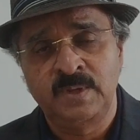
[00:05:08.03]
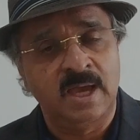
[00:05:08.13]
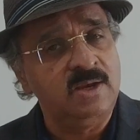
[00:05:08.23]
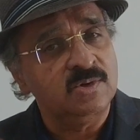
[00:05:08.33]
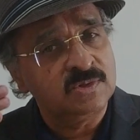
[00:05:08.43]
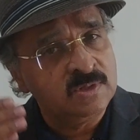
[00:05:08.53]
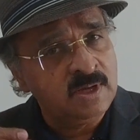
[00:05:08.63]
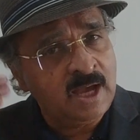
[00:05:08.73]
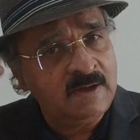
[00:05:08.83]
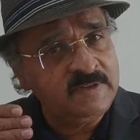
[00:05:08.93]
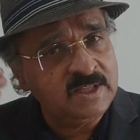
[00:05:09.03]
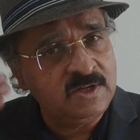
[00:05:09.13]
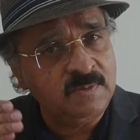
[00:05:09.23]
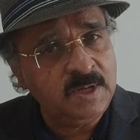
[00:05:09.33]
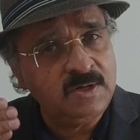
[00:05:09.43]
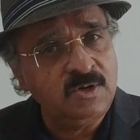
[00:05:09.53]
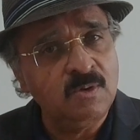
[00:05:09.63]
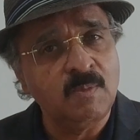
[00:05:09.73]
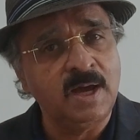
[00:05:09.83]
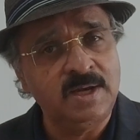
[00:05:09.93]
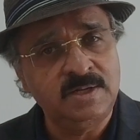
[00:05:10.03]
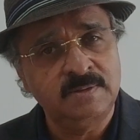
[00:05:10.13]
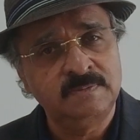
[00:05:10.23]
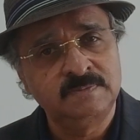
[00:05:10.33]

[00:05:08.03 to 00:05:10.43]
and you're having that debate in your mind.